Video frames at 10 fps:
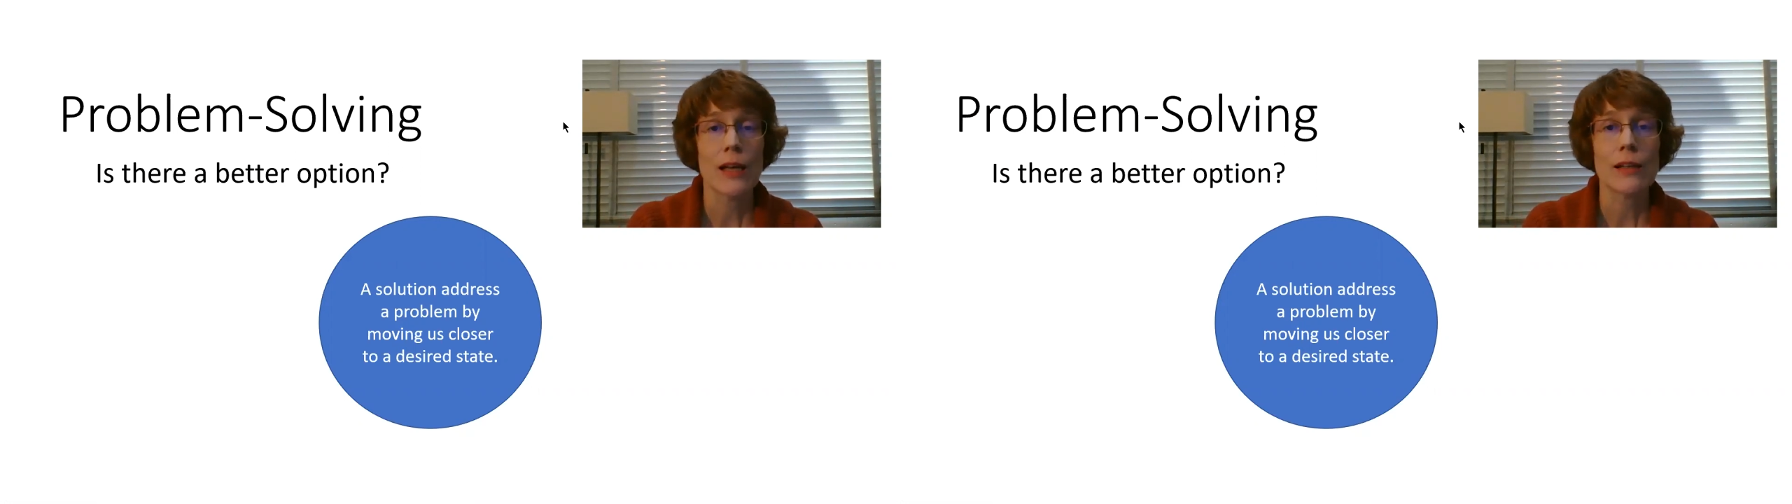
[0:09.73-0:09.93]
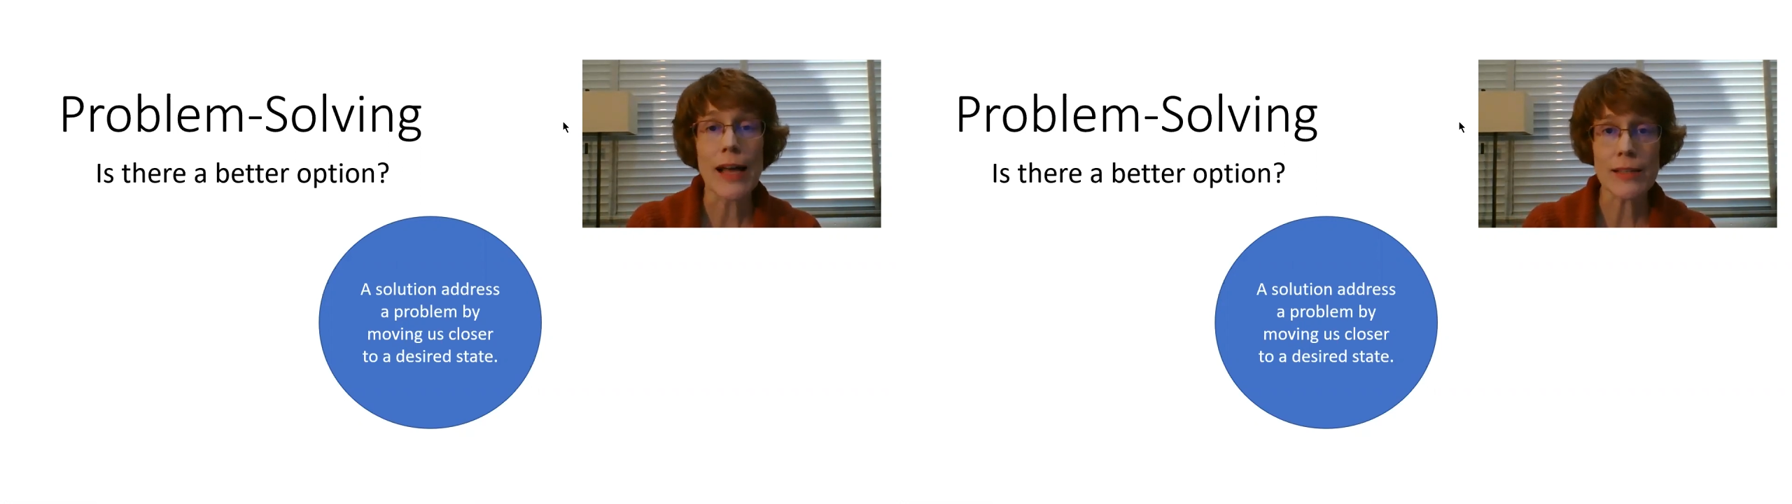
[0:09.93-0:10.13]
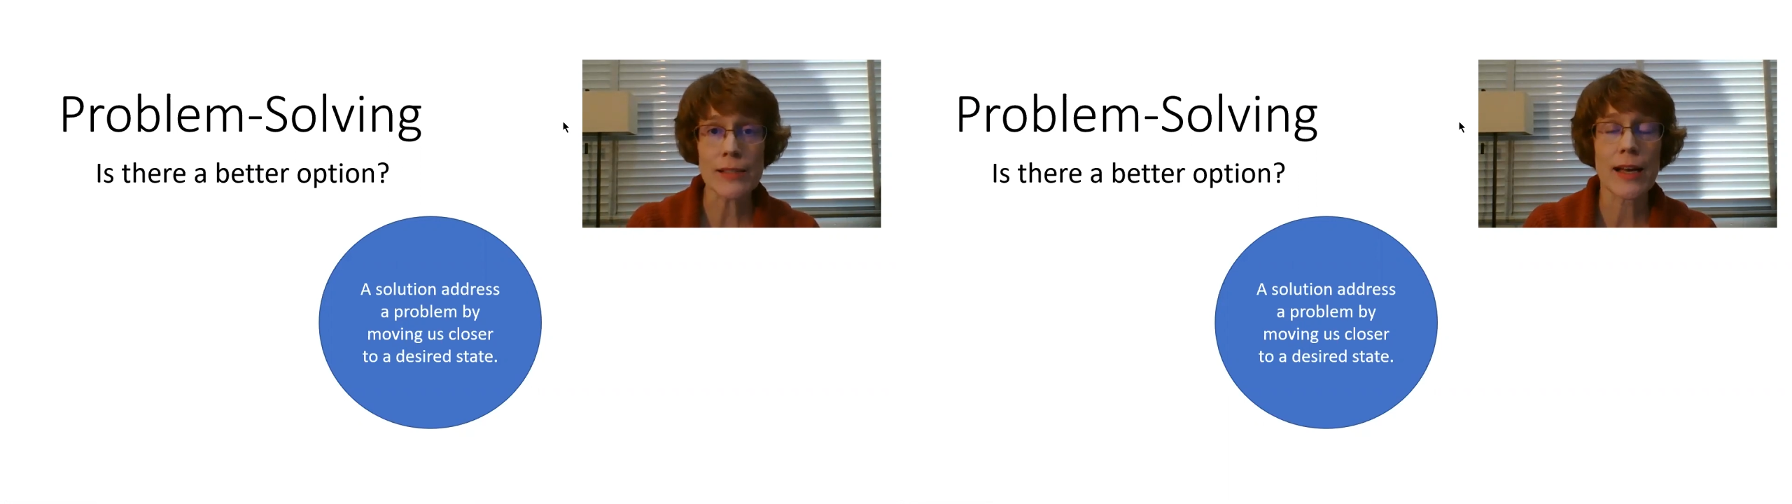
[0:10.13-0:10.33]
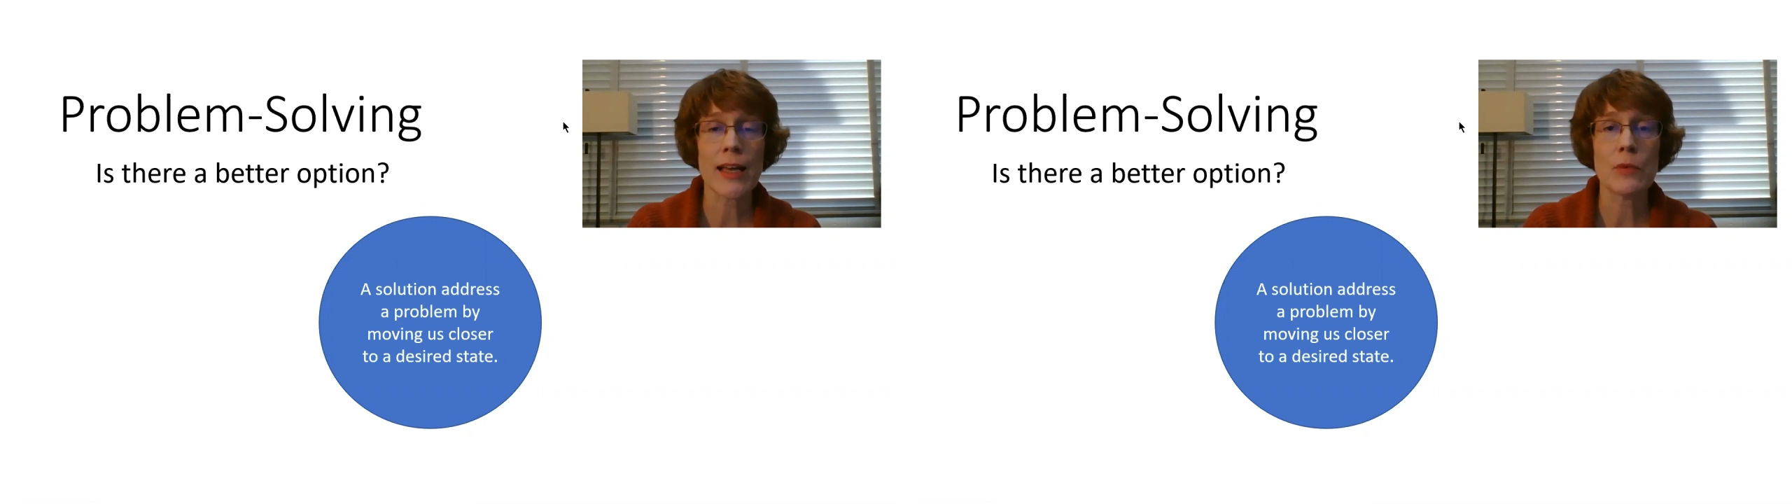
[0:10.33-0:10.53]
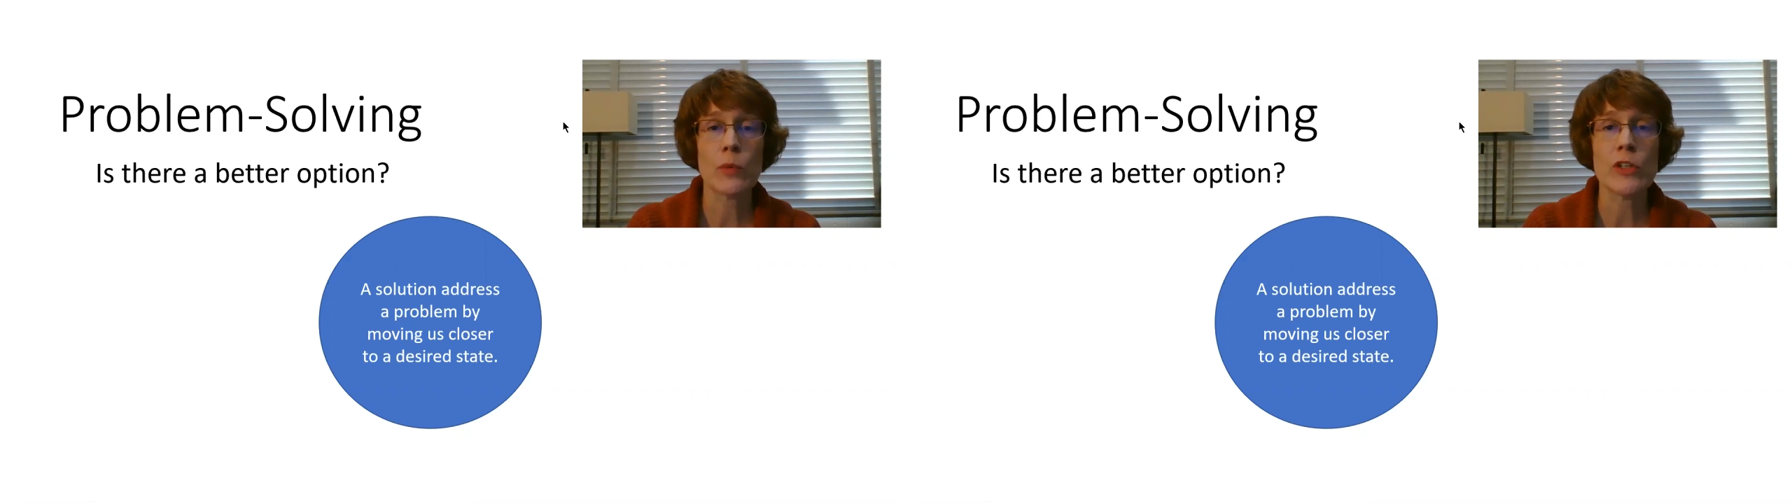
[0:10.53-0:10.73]
Last
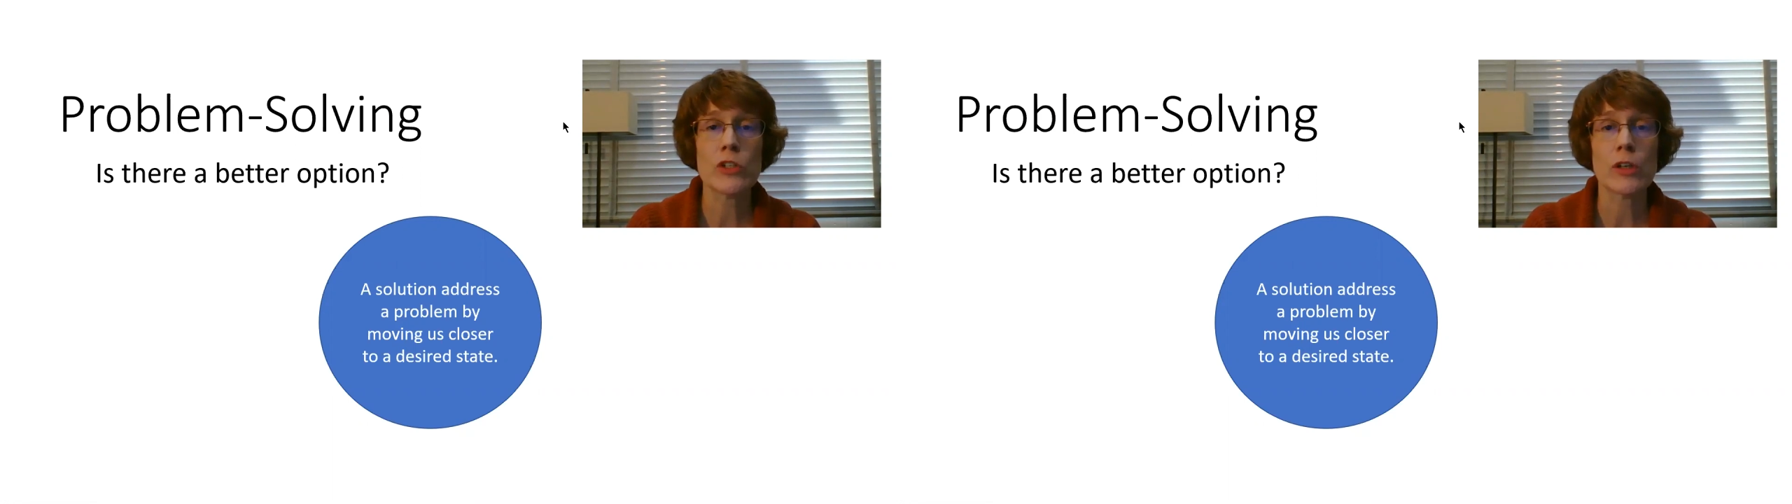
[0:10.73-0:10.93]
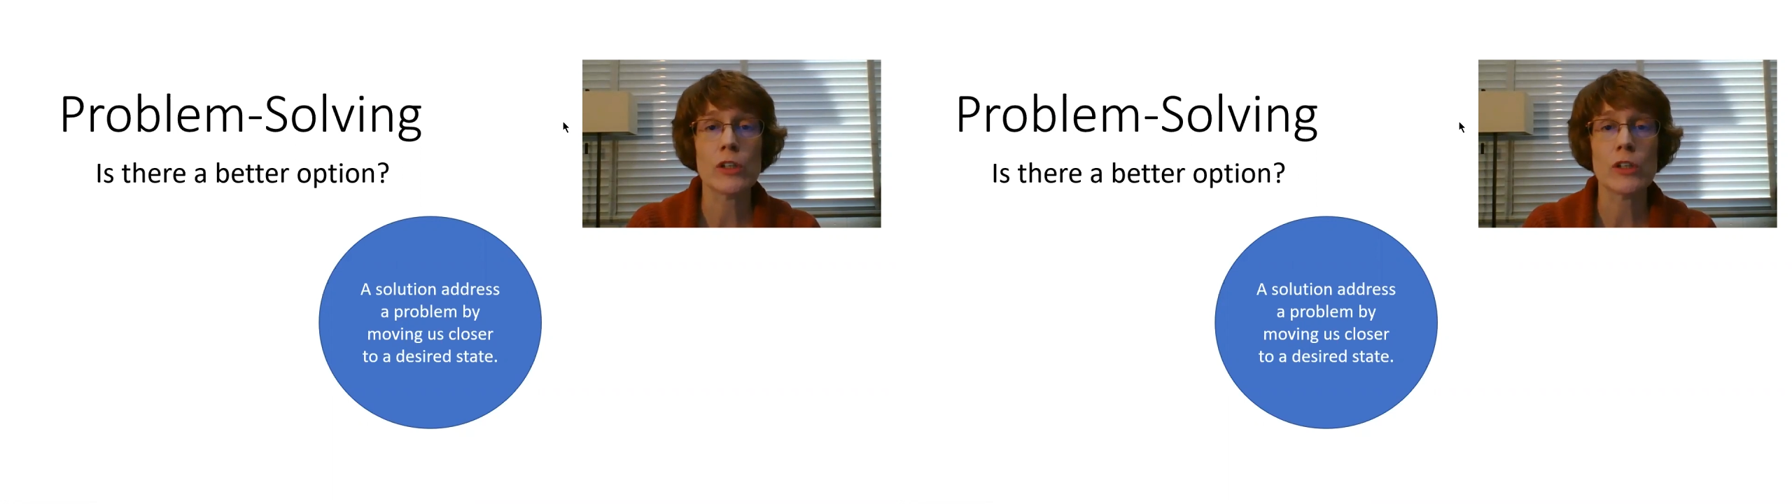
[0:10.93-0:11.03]
time we took